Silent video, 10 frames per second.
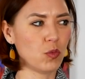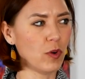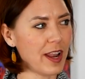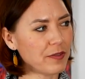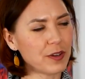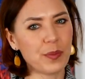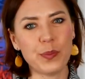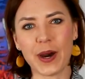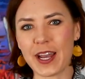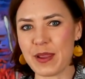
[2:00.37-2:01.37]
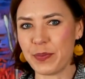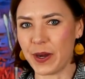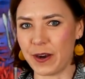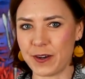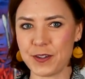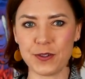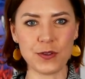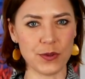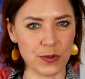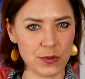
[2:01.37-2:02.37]
whatever body part you
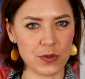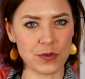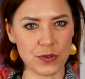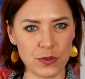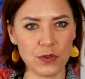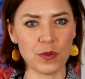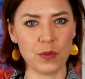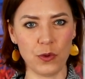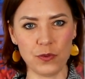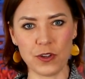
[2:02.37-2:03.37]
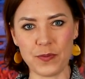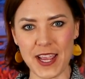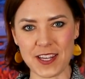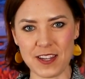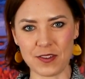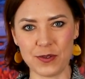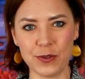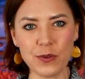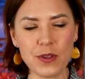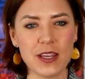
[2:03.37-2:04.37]
use to move your painting
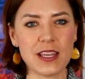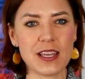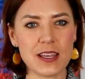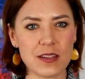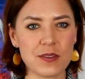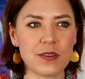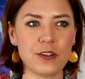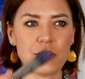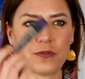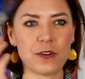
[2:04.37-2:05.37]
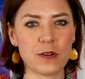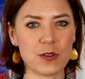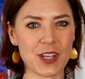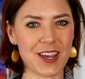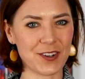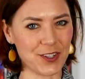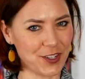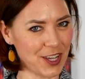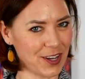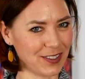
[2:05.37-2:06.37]
tool is your first energy
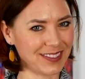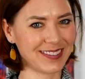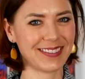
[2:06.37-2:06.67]
channel.